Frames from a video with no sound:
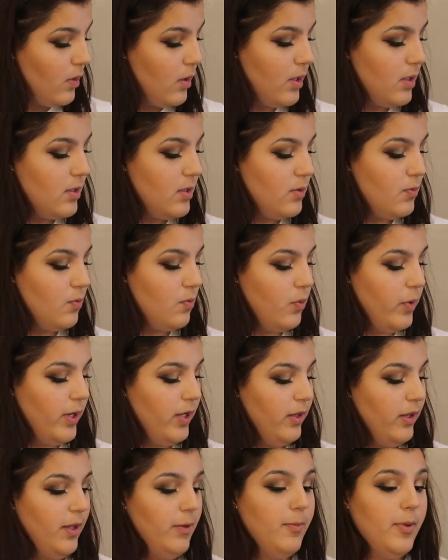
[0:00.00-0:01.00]
This is
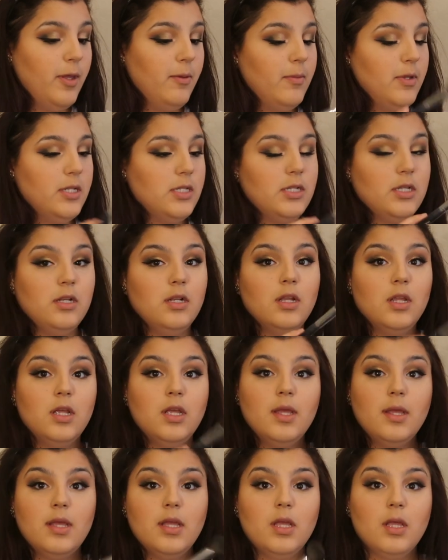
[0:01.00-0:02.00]
really pigmented.
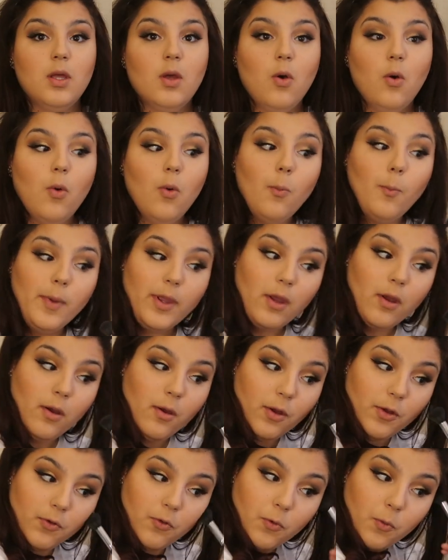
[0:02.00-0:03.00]
Oh my
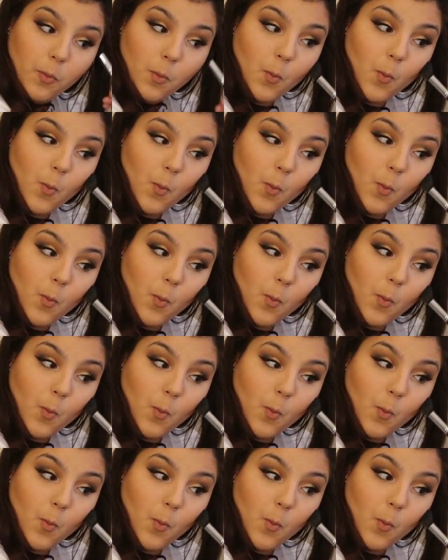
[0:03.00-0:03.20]
gosh.